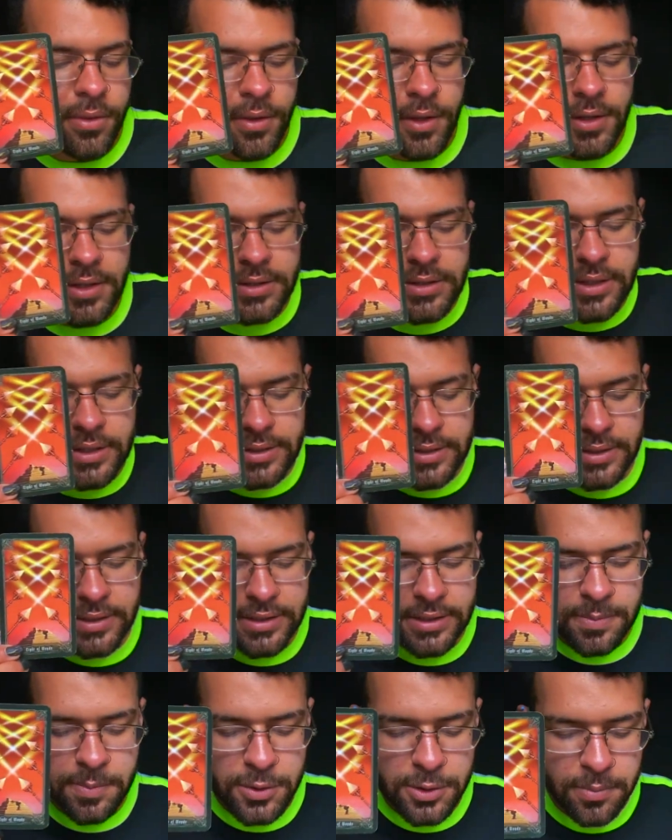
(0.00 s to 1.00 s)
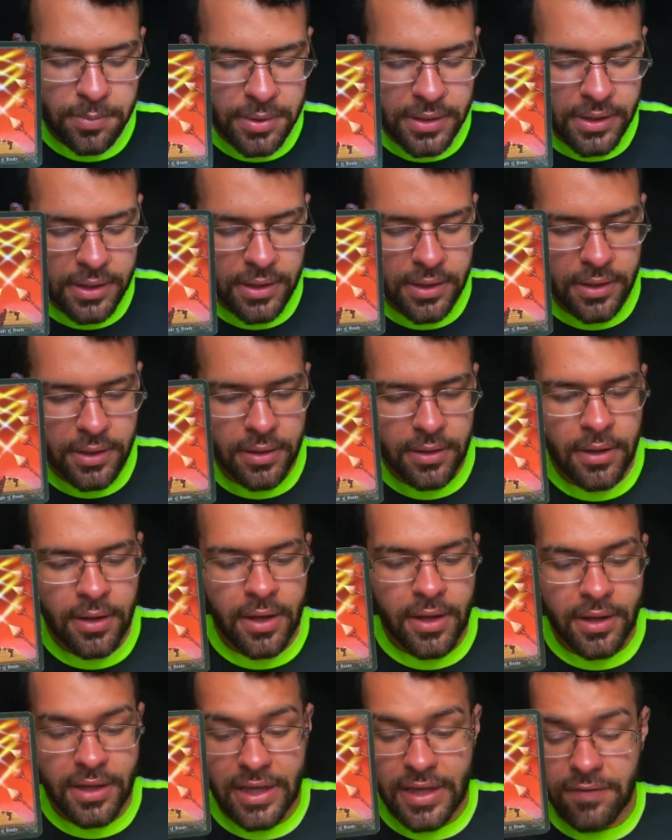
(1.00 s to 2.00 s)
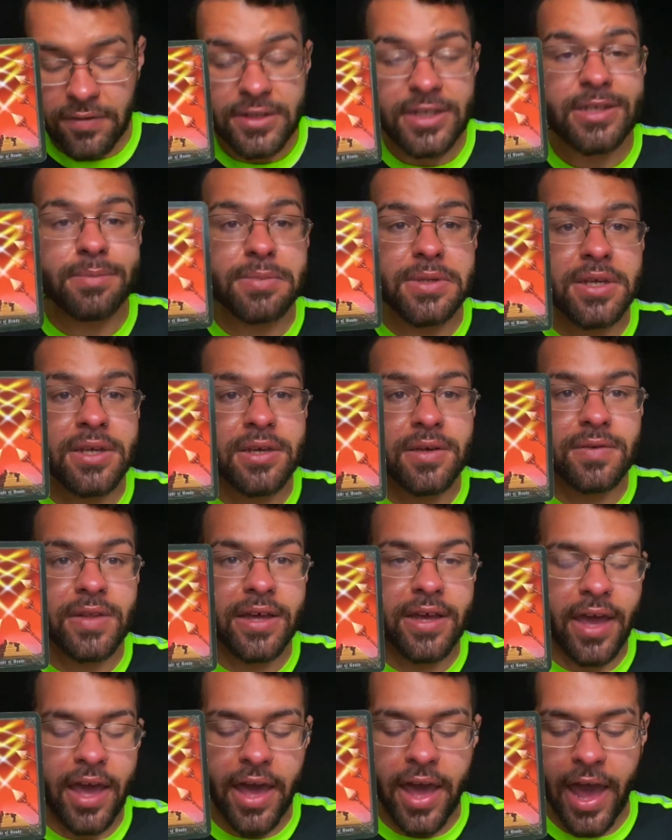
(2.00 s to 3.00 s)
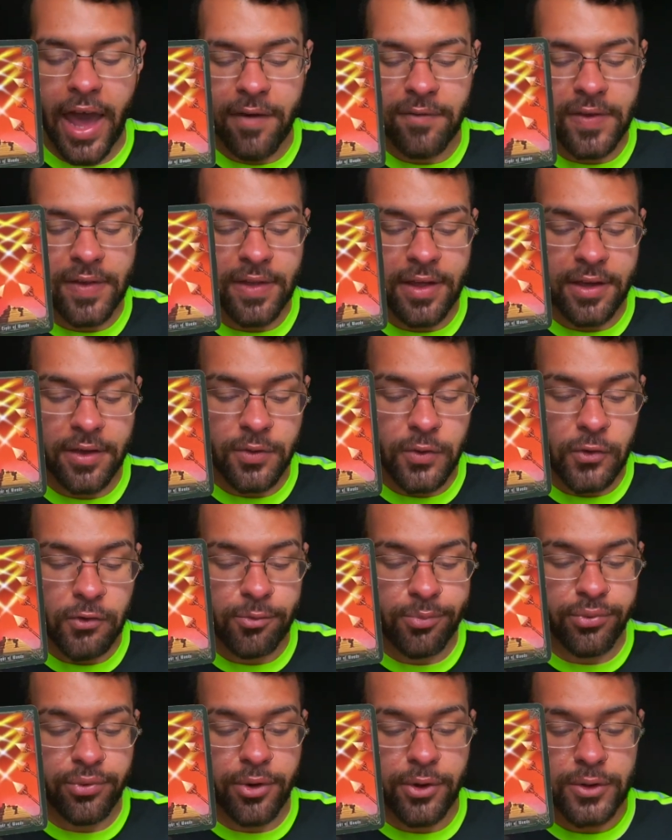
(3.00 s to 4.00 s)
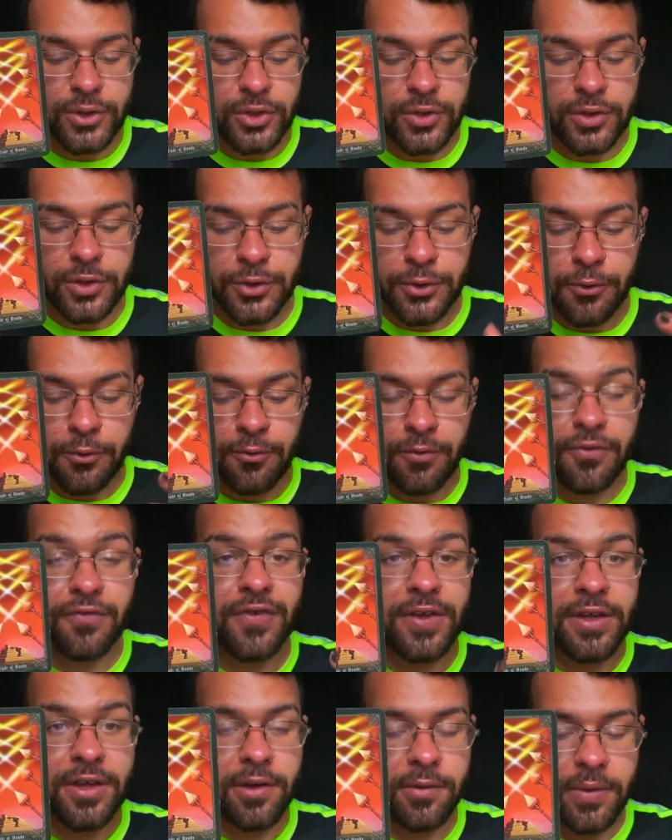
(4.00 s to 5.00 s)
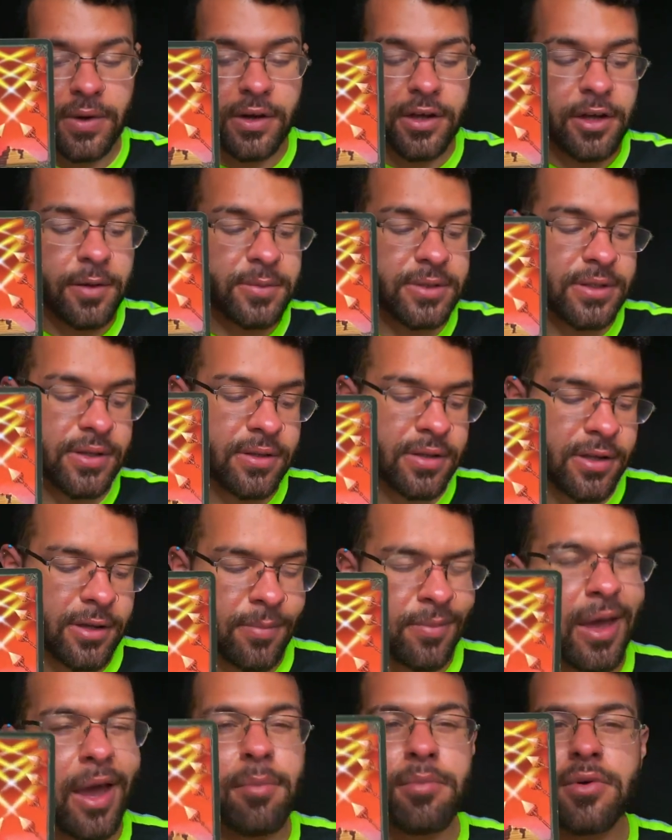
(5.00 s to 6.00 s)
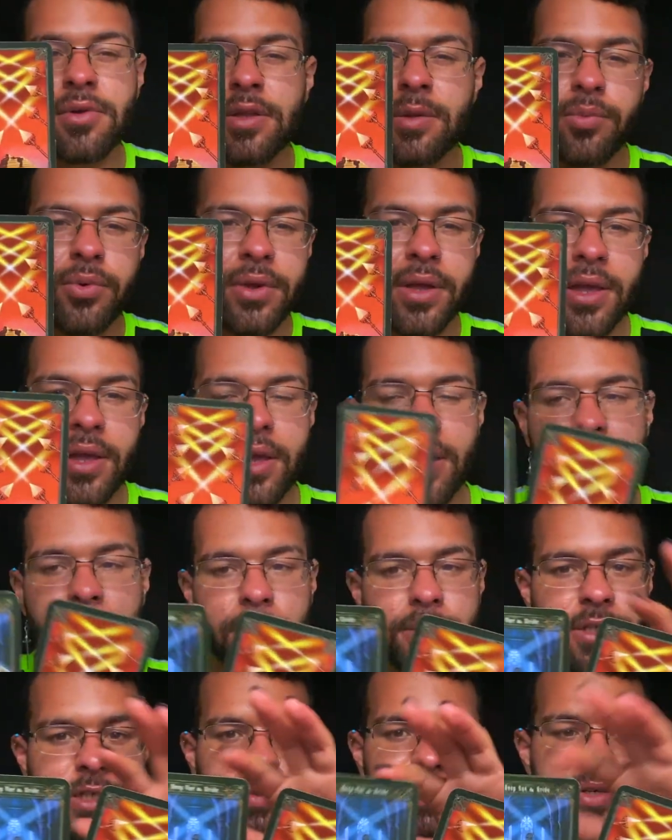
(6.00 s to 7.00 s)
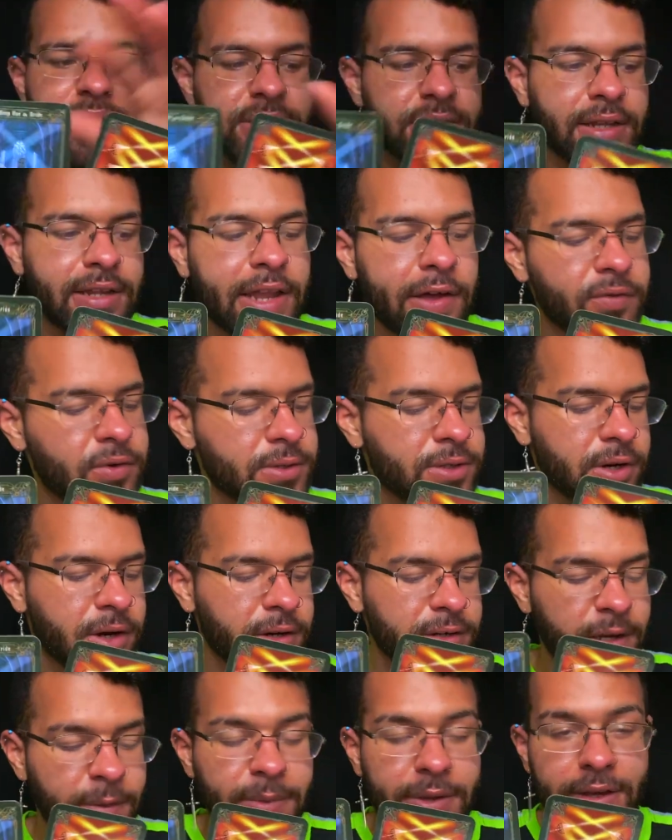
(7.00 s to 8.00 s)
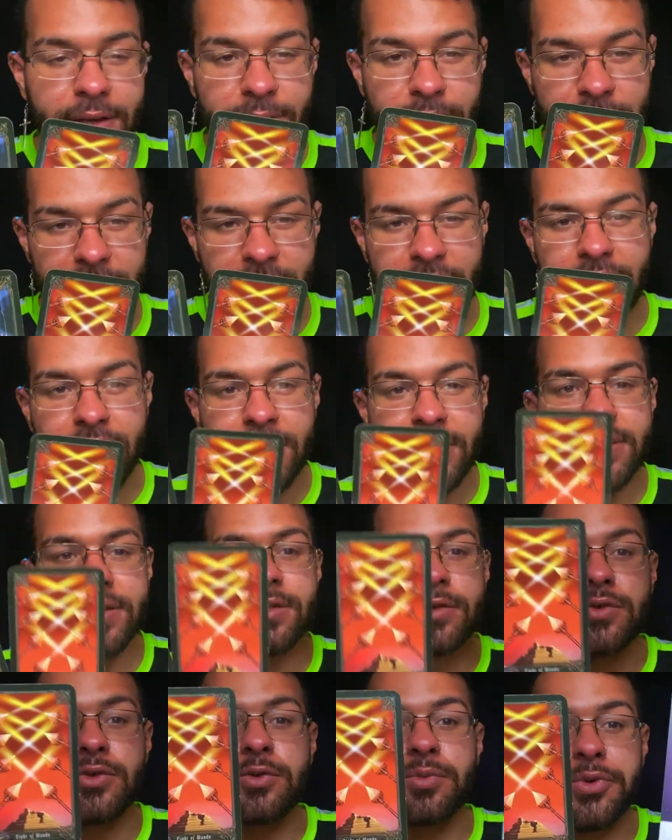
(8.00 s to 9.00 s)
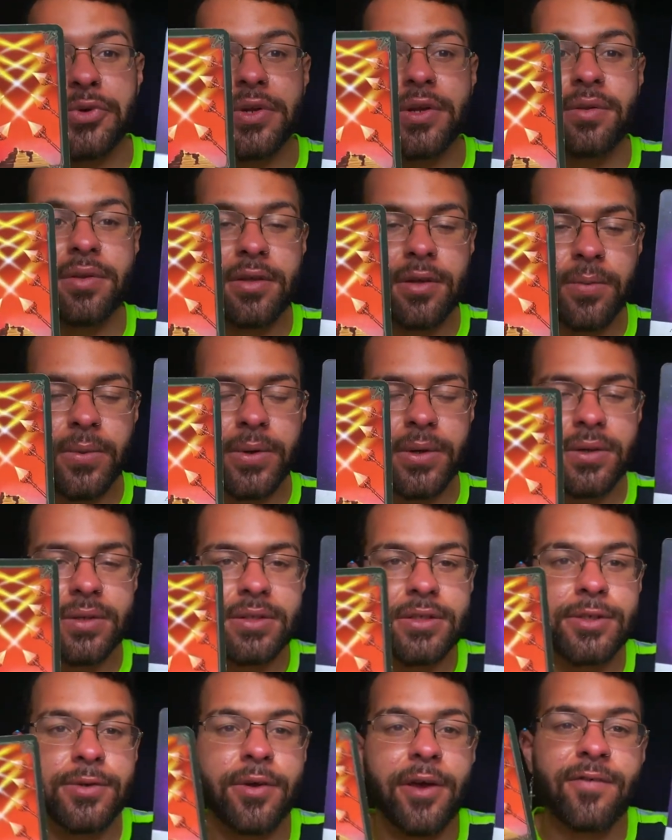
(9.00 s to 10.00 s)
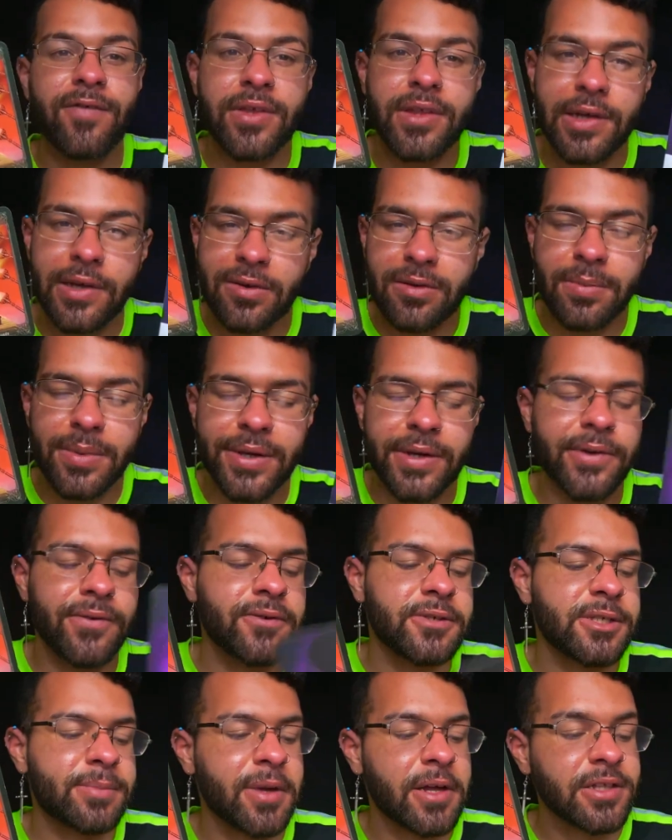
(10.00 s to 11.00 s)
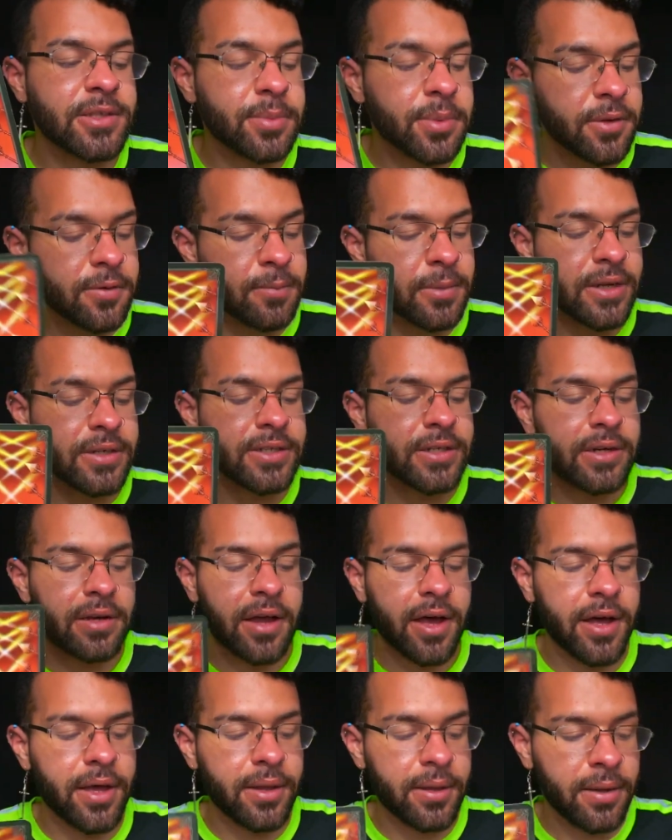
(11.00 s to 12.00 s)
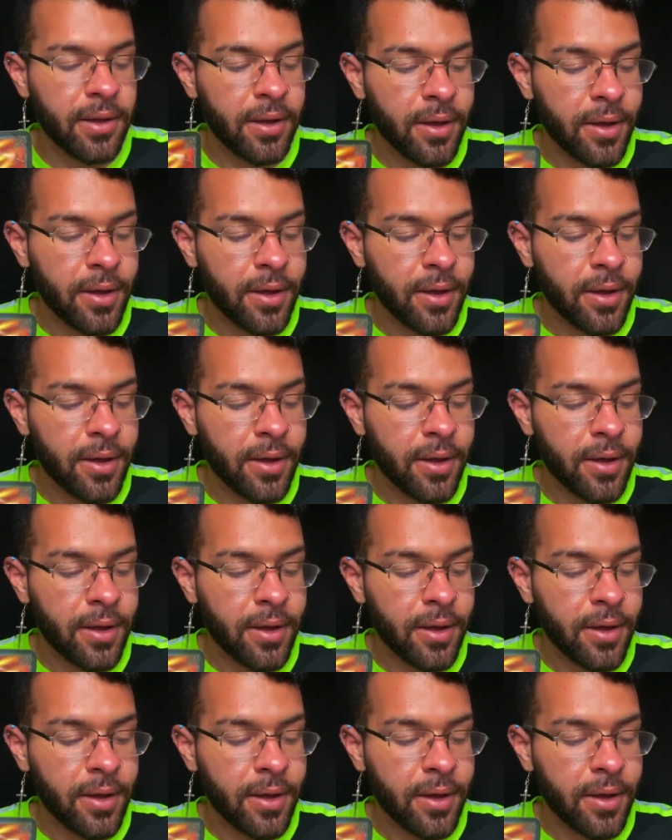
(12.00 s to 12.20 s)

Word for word: it does seem to be even speaking like a, having like a new approach or a new thinking when it comes to them. I'm only bringing it up just because the lover's card coming in with this new moon in Libra. So I feel like it would be irresponsible of me to not